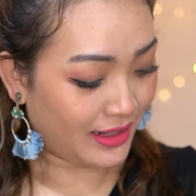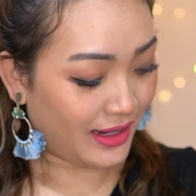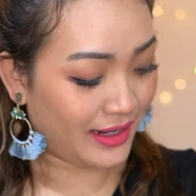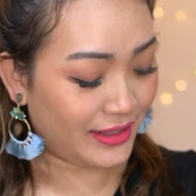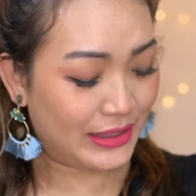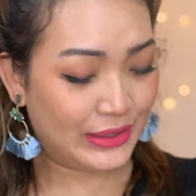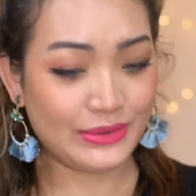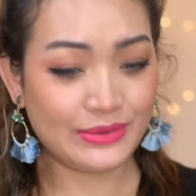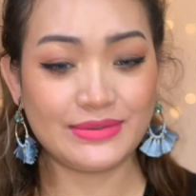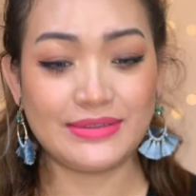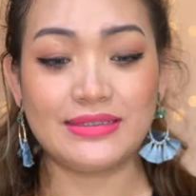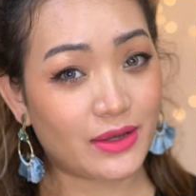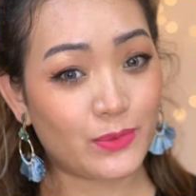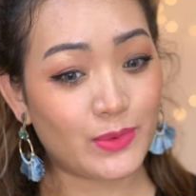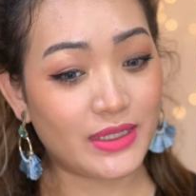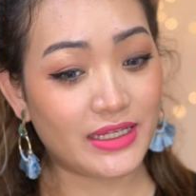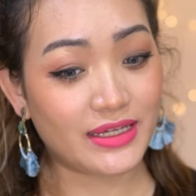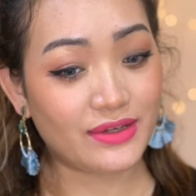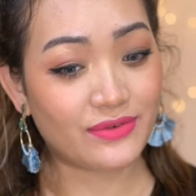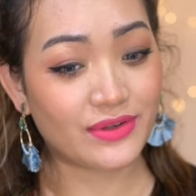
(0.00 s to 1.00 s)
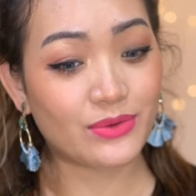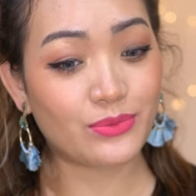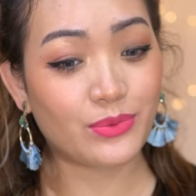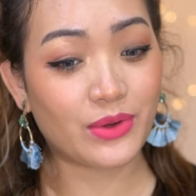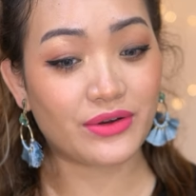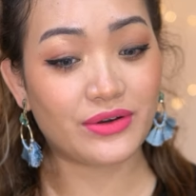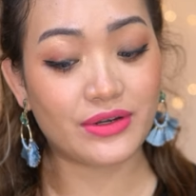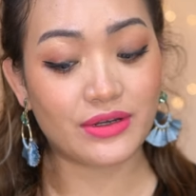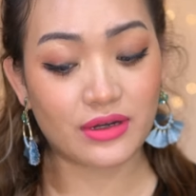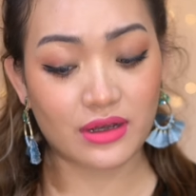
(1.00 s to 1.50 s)
I don't think I will even
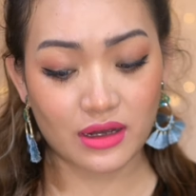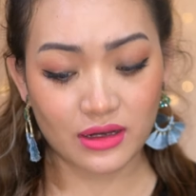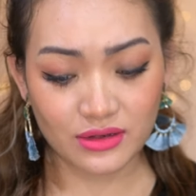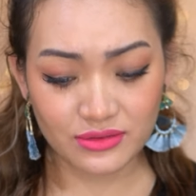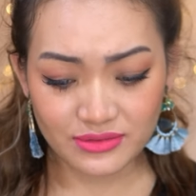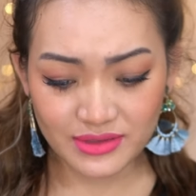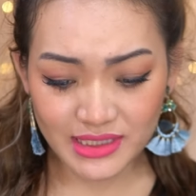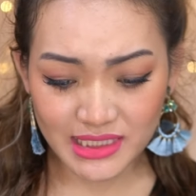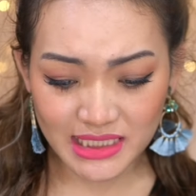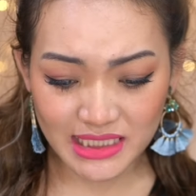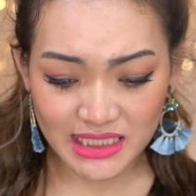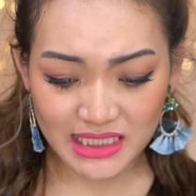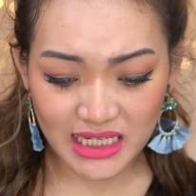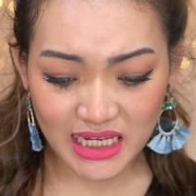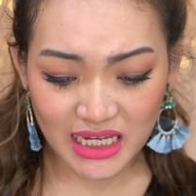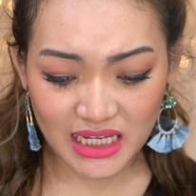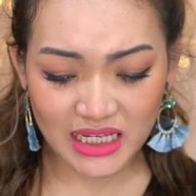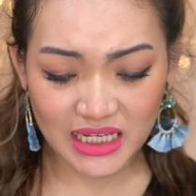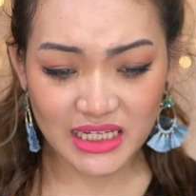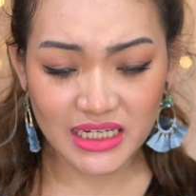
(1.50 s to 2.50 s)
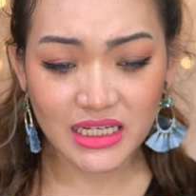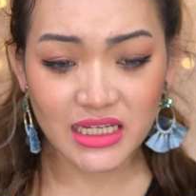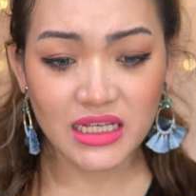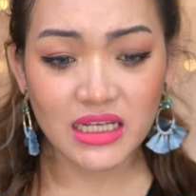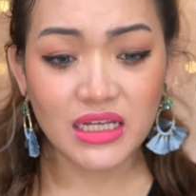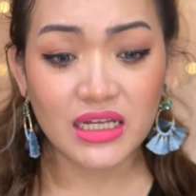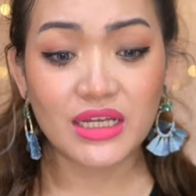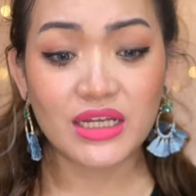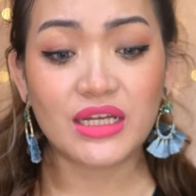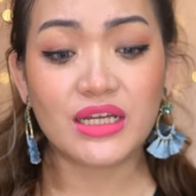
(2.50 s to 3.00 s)
wear it outside
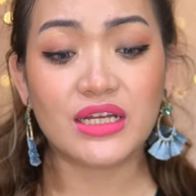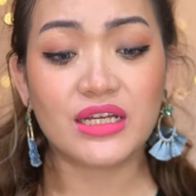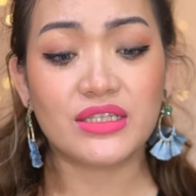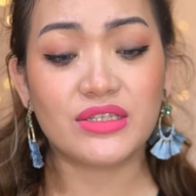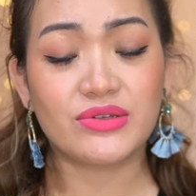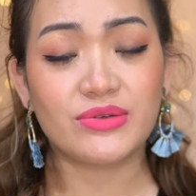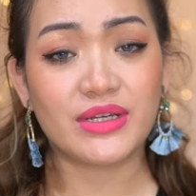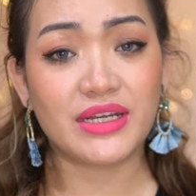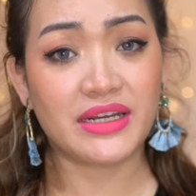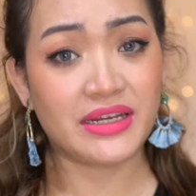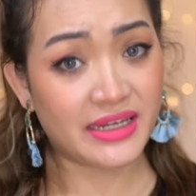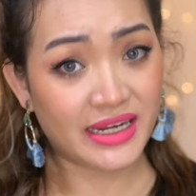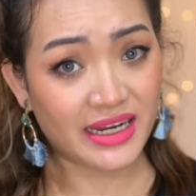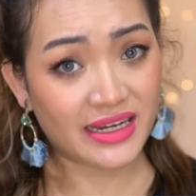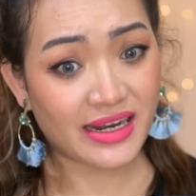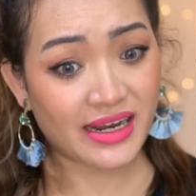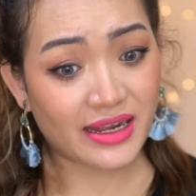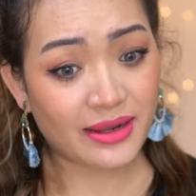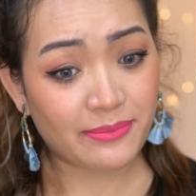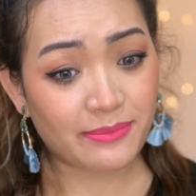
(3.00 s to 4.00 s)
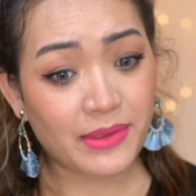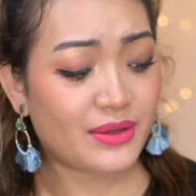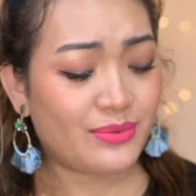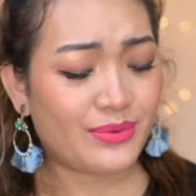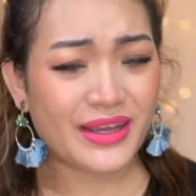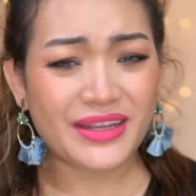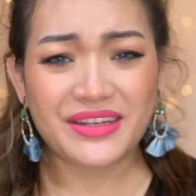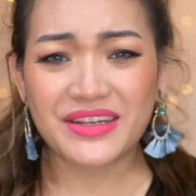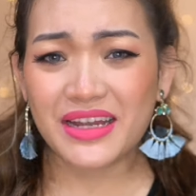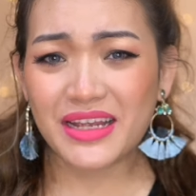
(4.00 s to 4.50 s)
during daytime.
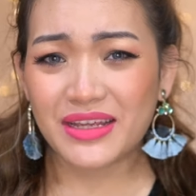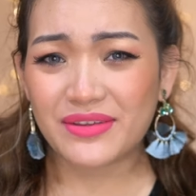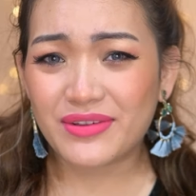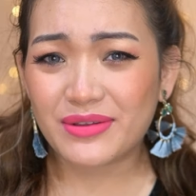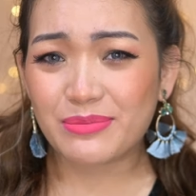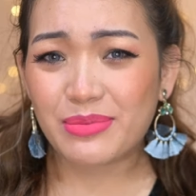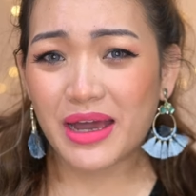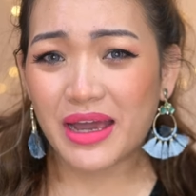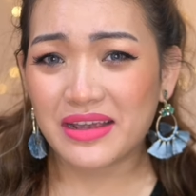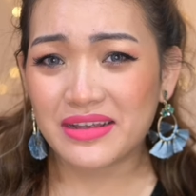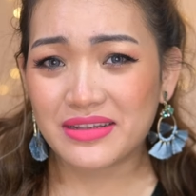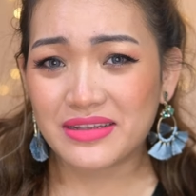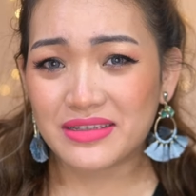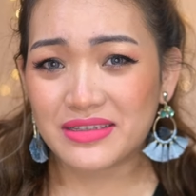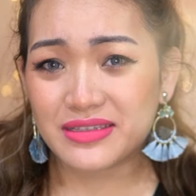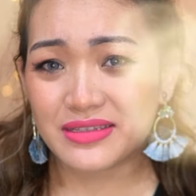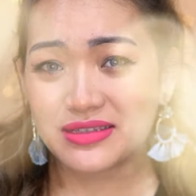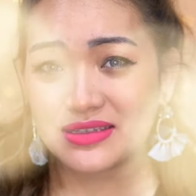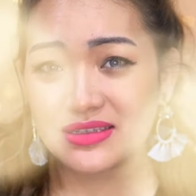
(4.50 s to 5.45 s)
Why did I even buy this?